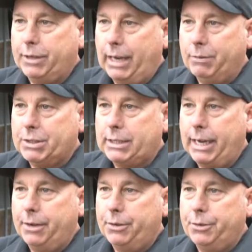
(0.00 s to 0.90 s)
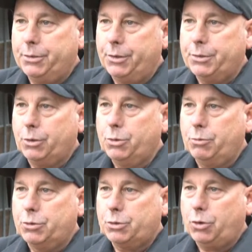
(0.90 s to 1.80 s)
to Havastan, who's a good,
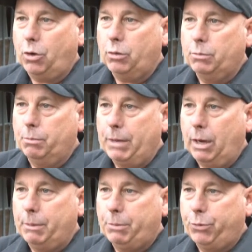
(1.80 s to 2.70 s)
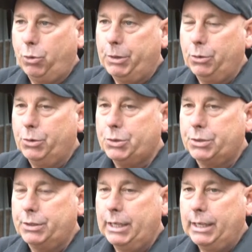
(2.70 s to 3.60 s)
strong Melbourne performing horse,
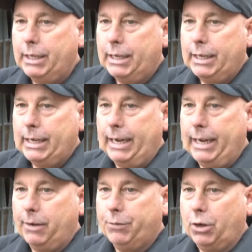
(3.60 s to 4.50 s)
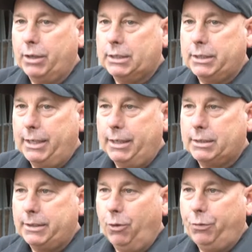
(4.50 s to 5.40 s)
and I've got an Exceed and
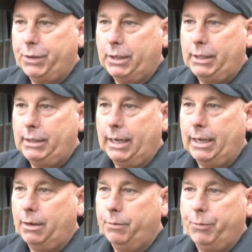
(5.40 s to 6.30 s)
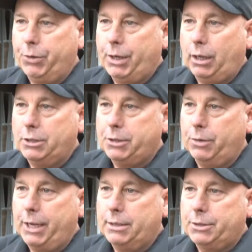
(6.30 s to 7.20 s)
Excel filly, very closely
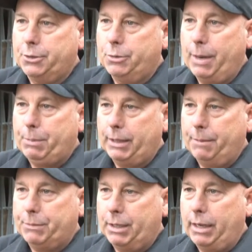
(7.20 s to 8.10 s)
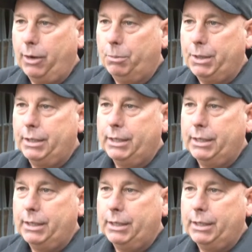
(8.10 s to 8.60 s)
related to Epilept and Helmet.